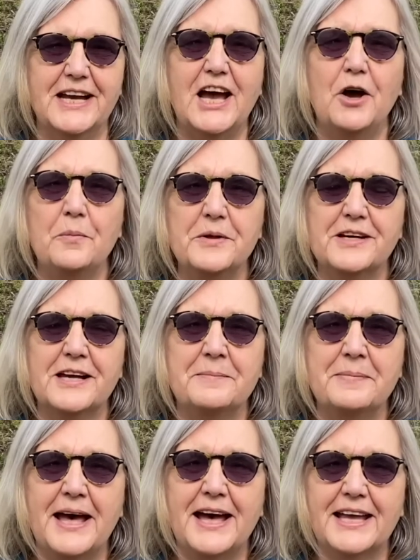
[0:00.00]
I hope you'll come
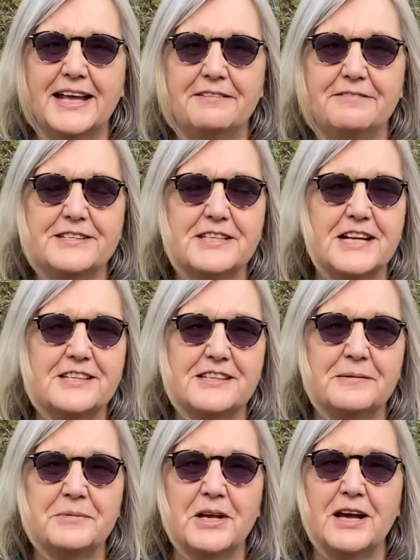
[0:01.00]
back and visit us
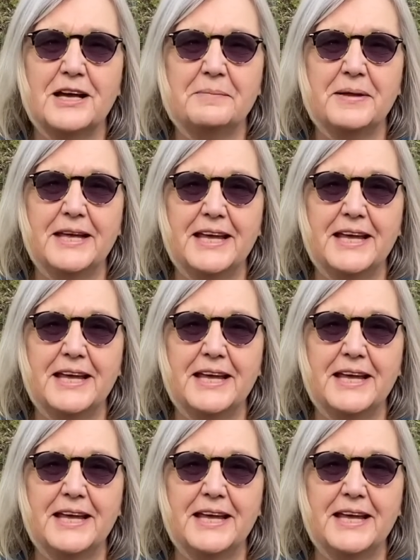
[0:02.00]
sometime.